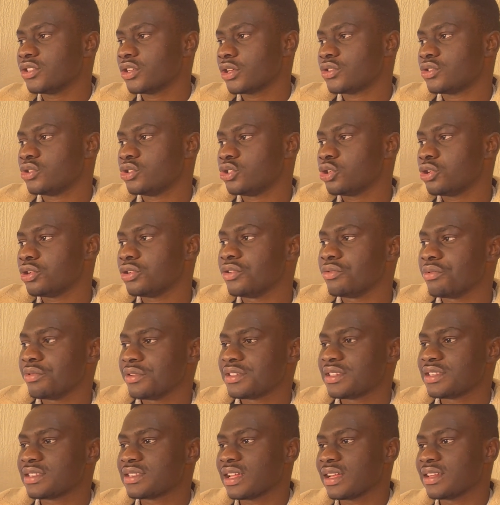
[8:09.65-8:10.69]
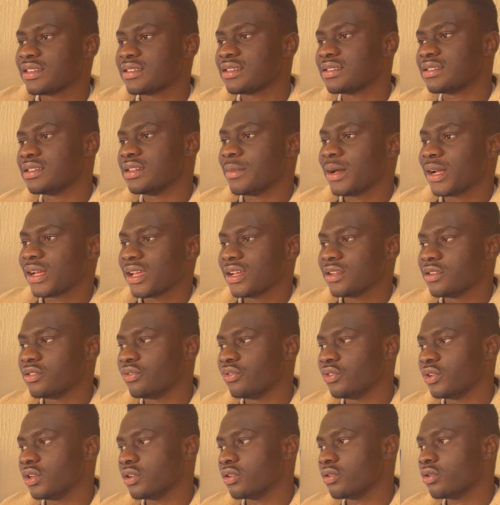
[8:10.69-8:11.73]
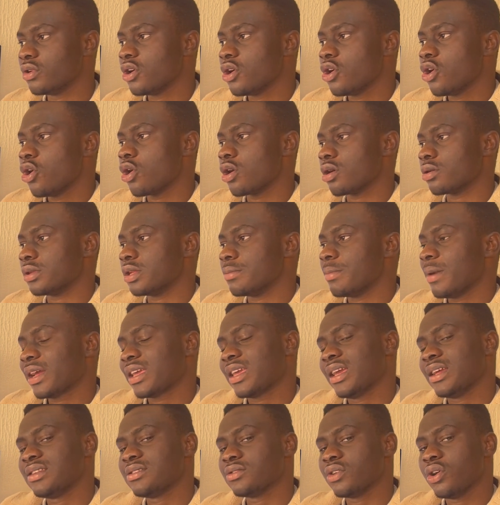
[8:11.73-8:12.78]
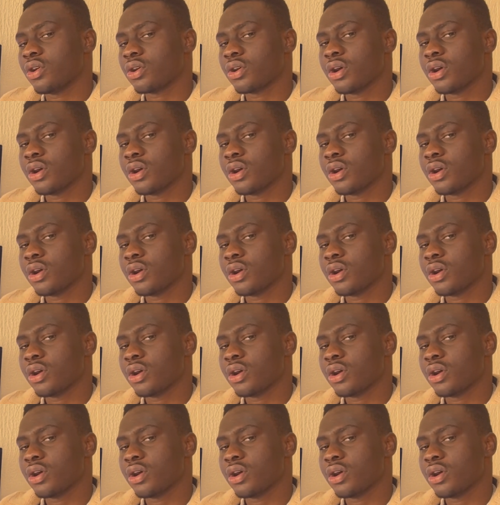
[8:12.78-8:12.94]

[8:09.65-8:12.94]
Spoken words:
just to show you the resistances the market feel, or the market